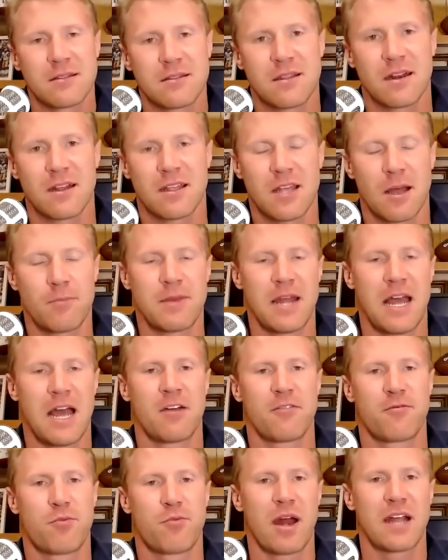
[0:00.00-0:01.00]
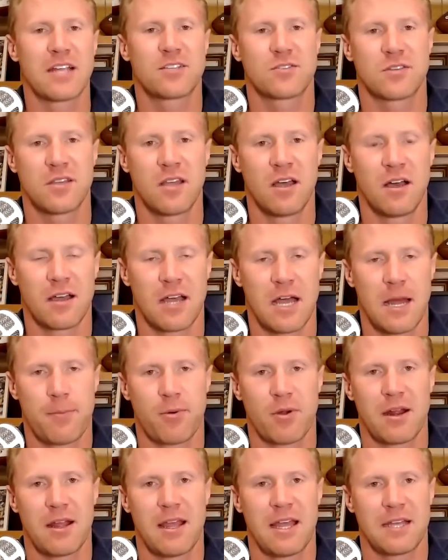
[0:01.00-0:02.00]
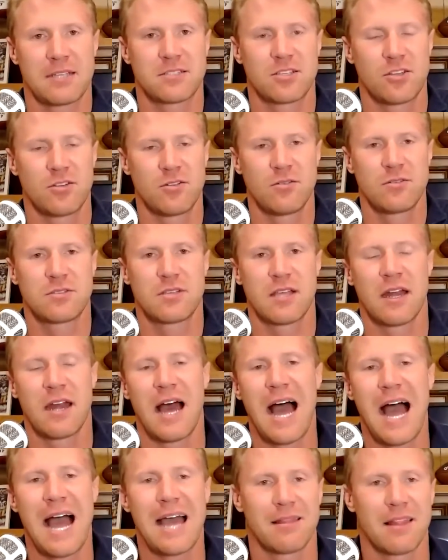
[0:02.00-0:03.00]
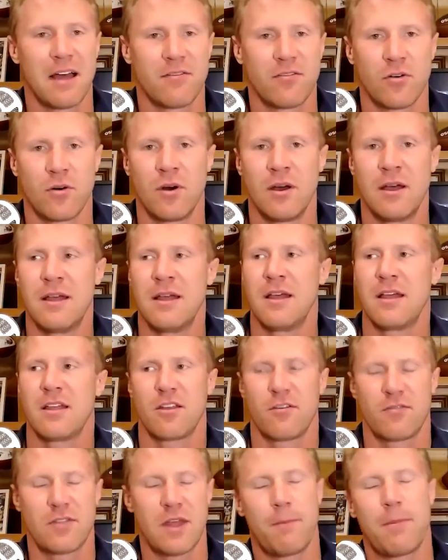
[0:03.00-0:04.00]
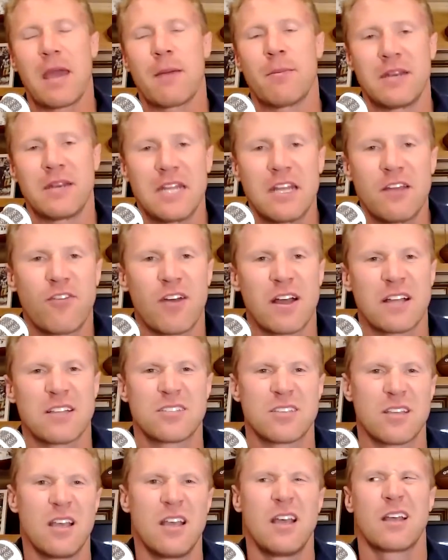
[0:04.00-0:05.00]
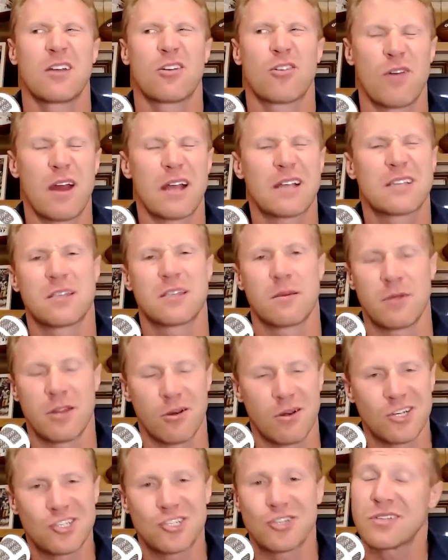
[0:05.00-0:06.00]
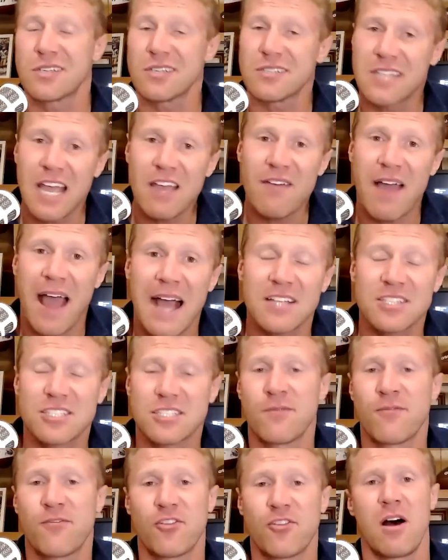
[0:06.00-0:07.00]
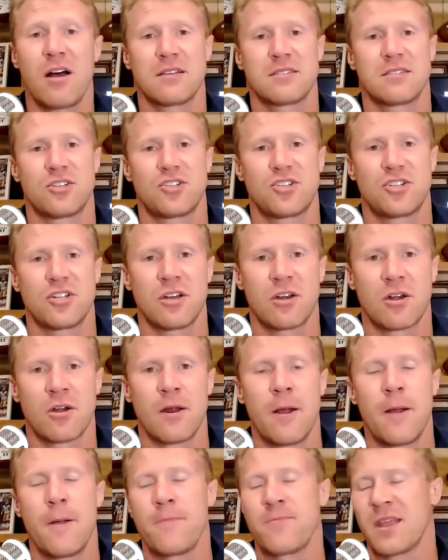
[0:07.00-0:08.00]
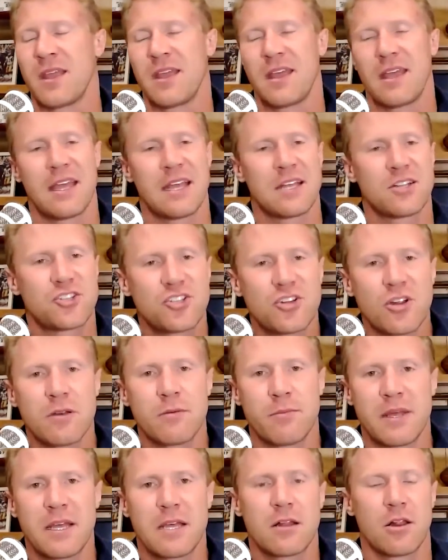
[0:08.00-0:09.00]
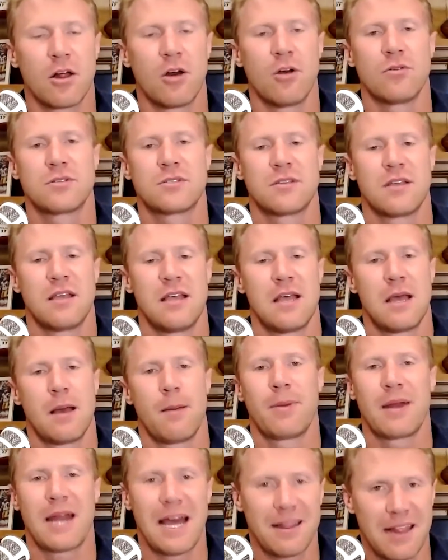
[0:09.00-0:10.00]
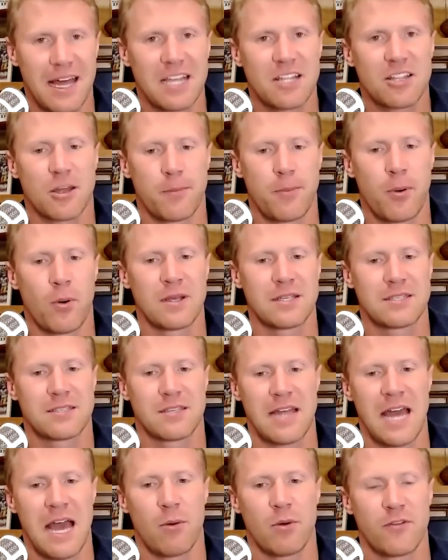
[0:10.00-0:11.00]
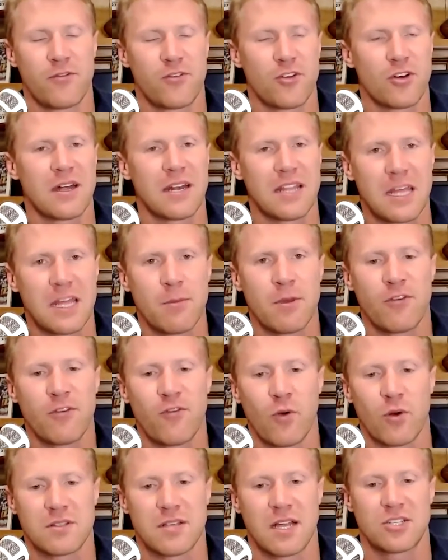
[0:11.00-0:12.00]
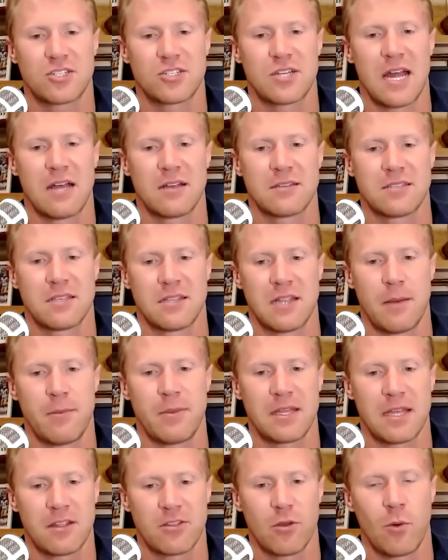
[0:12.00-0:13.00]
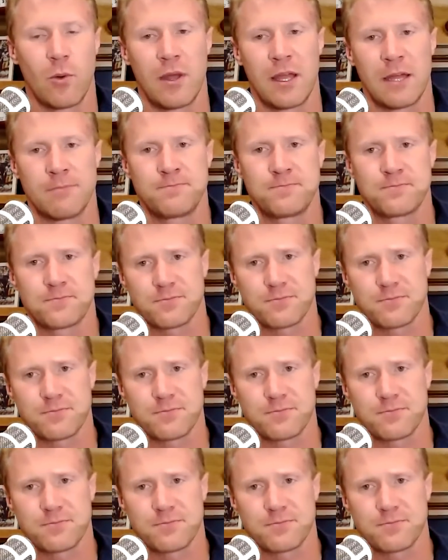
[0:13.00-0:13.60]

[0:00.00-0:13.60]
Going to come down if Bryce Young opera, executes at a high level. If that Bama defense corrects some of their issues, because they've had some flaws this year, it shouldn't be close. But I like the points in that one. If you're going to give me four touchdowns and let me get the win,